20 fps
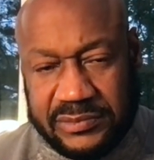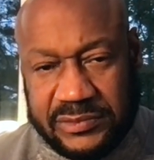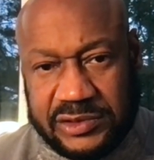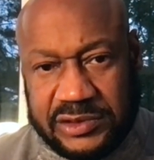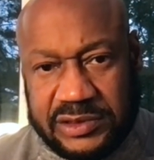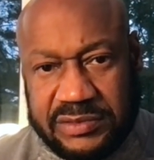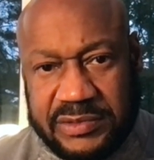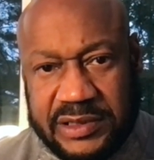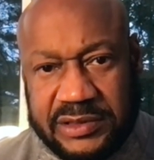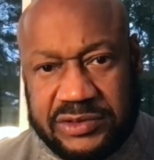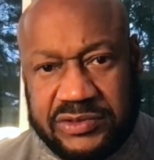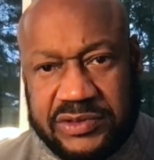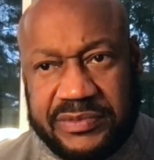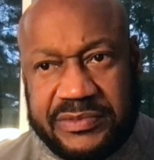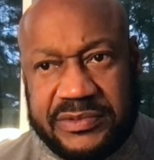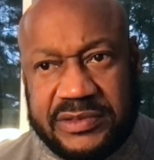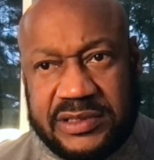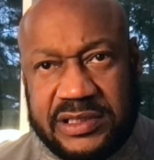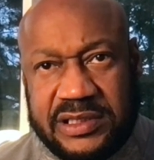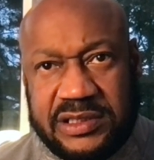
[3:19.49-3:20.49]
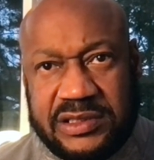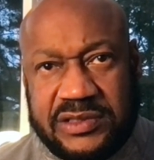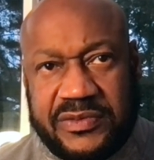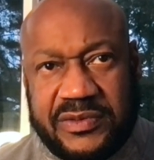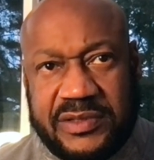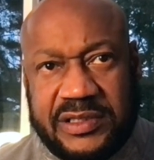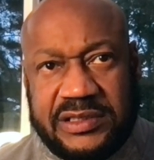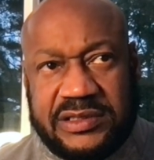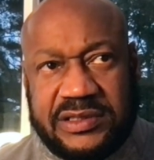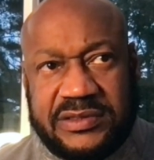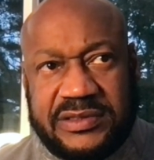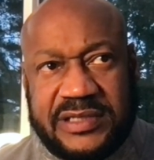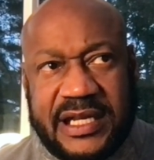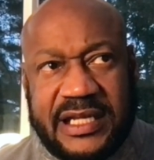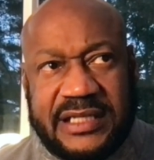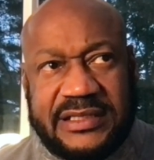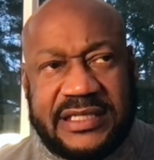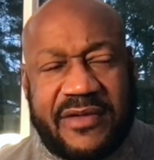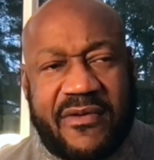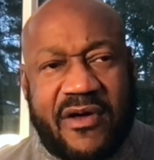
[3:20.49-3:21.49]
amitriptyline to release those
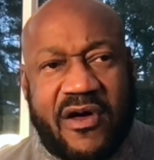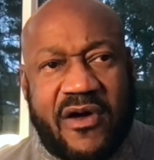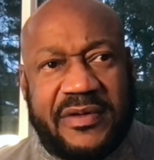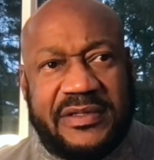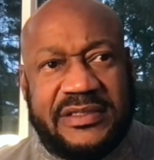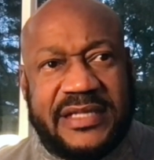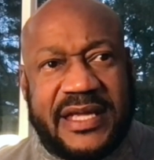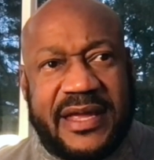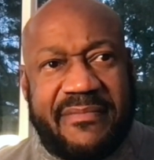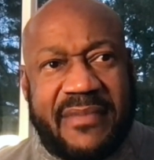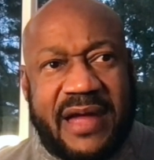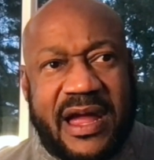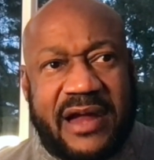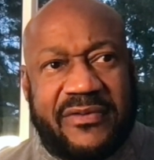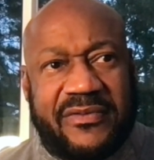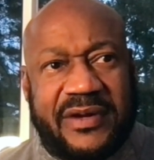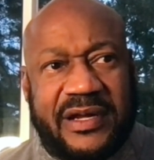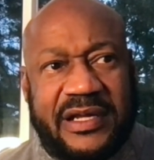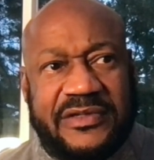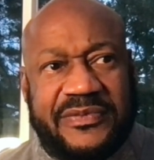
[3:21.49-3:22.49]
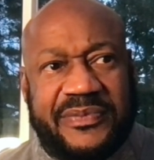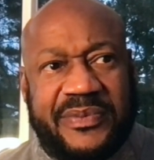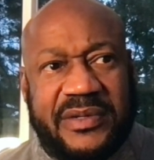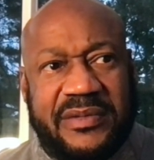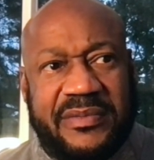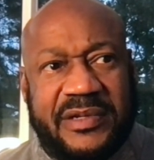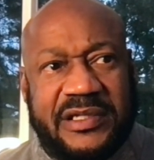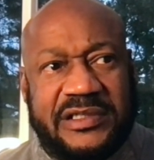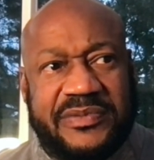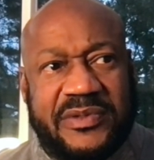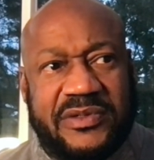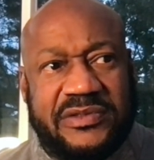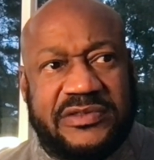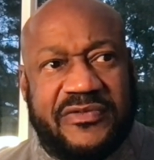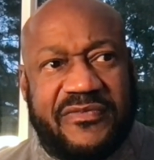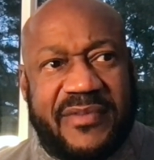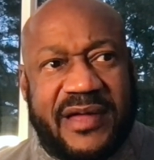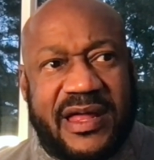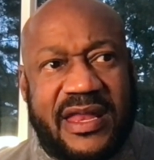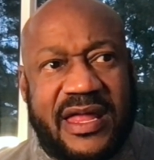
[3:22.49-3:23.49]
headaches. I've always had migraines pretty much most
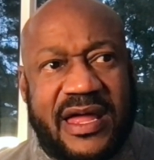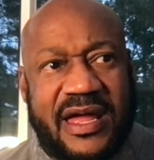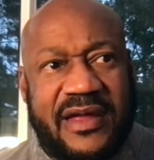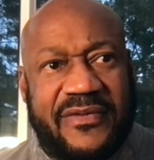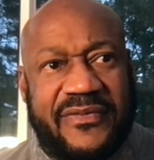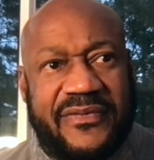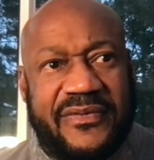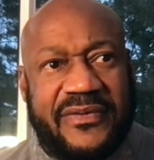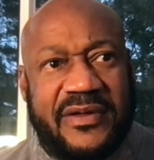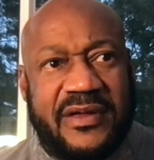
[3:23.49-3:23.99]
of my life.